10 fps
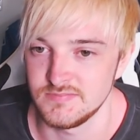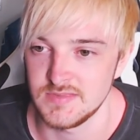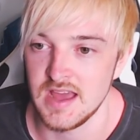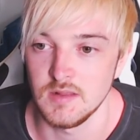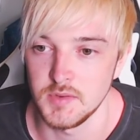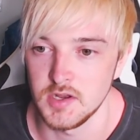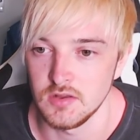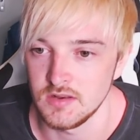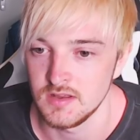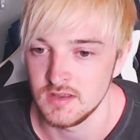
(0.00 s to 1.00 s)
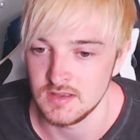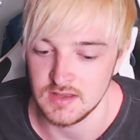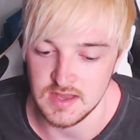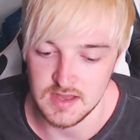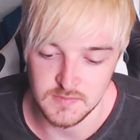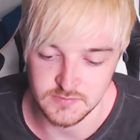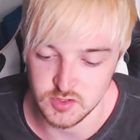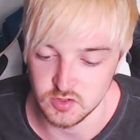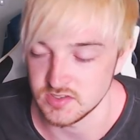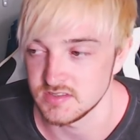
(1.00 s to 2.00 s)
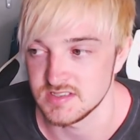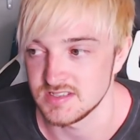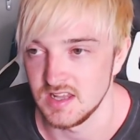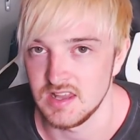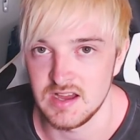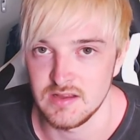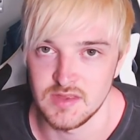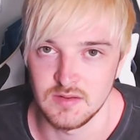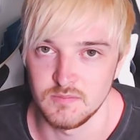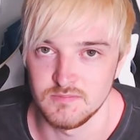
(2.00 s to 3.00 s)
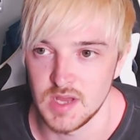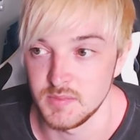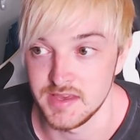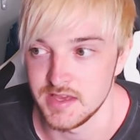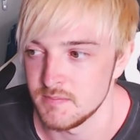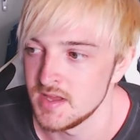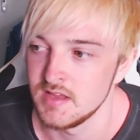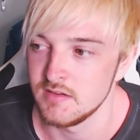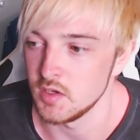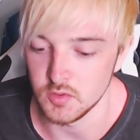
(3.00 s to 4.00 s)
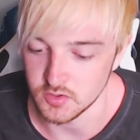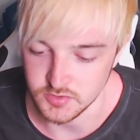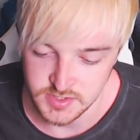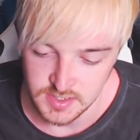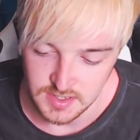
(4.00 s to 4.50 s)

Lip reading: helping on. If Zoken's still alive, then it might be him. Who knows?